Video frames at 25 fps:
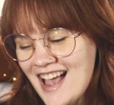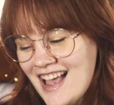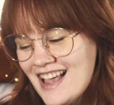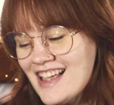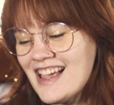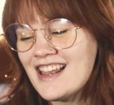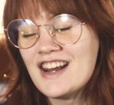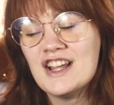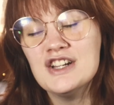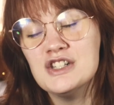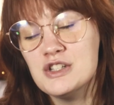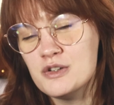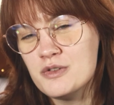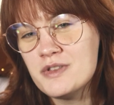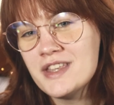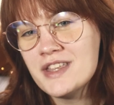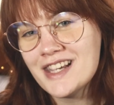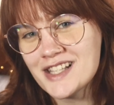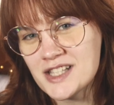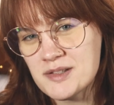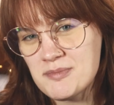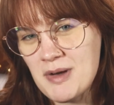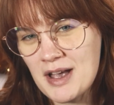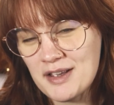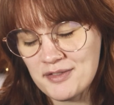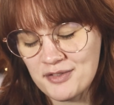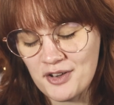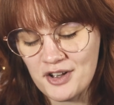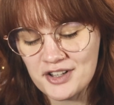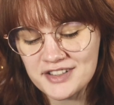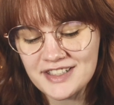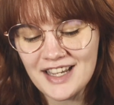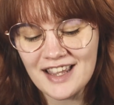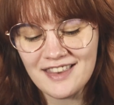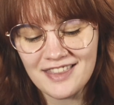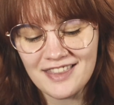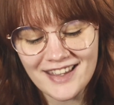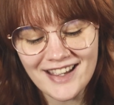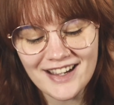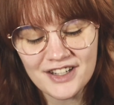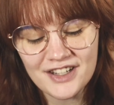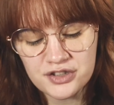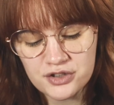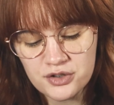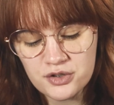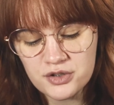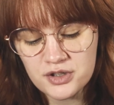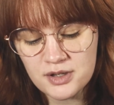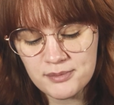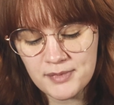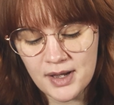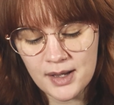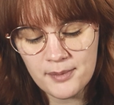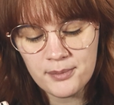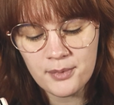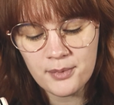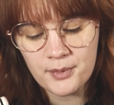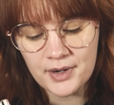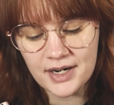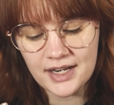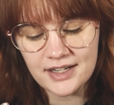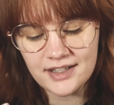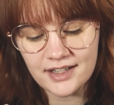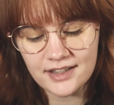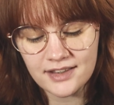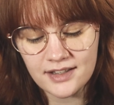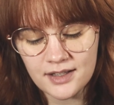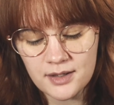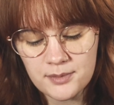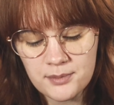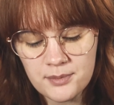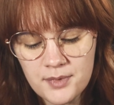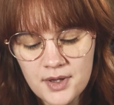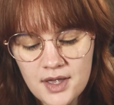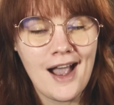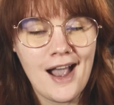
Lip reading: and I do think it's my fault. I think I screwed them up when I did them.